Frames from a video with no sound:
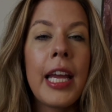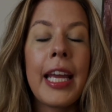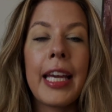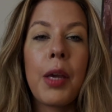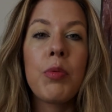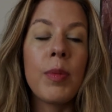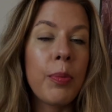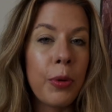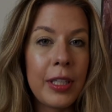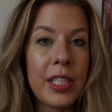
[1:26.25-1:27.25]
It keeps me
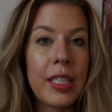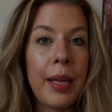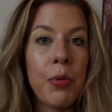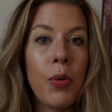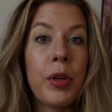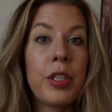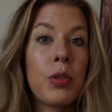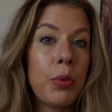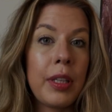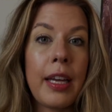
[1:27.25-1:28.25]
pretty stable, which
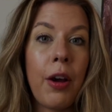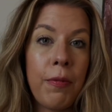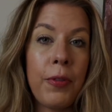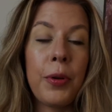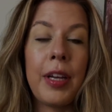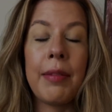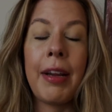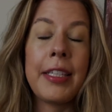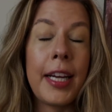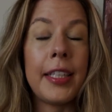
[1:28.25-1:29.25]
is really helpful in my
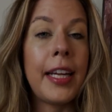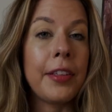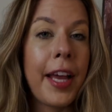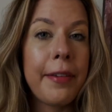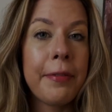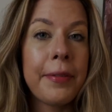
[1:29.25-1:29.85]
day-to-day life.